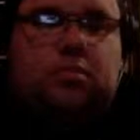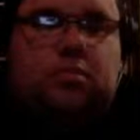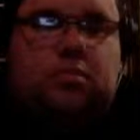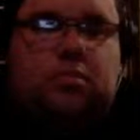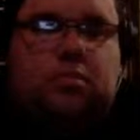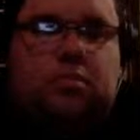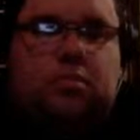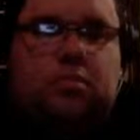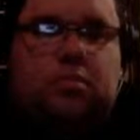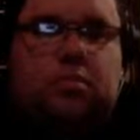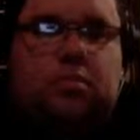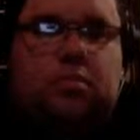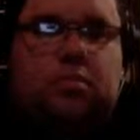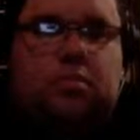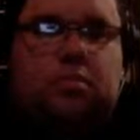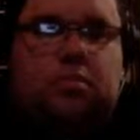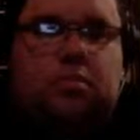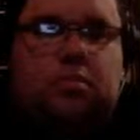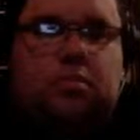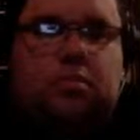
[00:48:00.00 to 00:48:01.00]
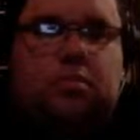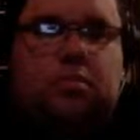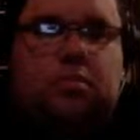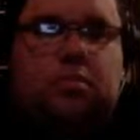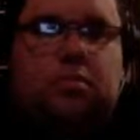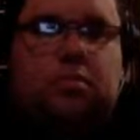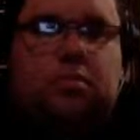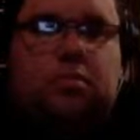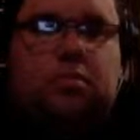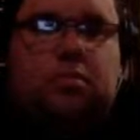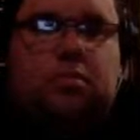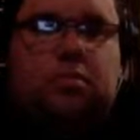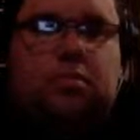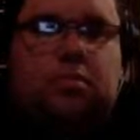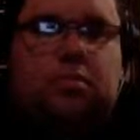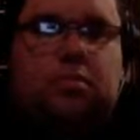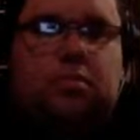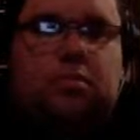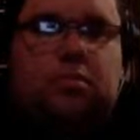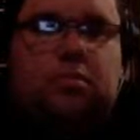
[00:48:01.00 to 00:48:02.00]
you know,
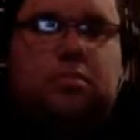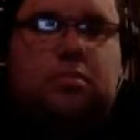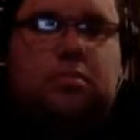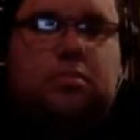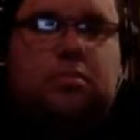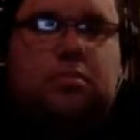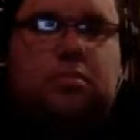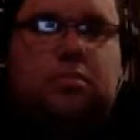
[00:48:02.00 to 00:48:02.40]
Lord or